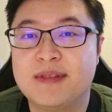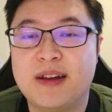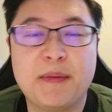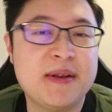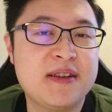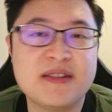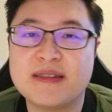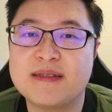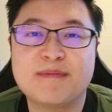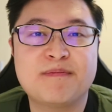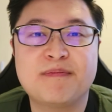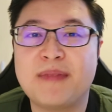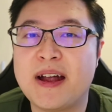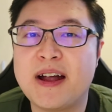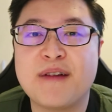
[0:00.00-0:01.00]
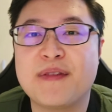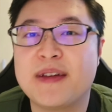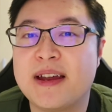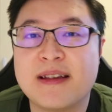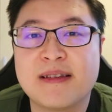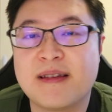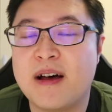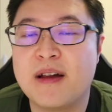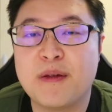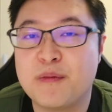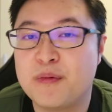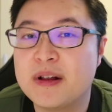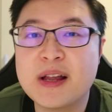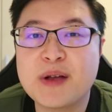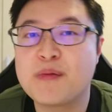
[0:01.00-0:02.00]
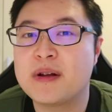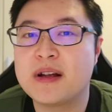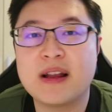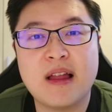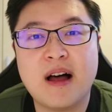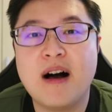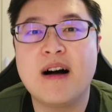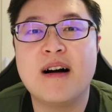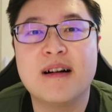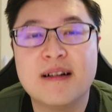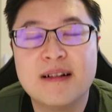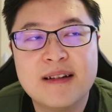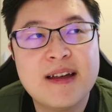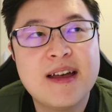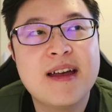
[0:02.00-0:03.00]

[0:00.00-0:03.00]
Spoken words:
I mean, just think of it as on a really long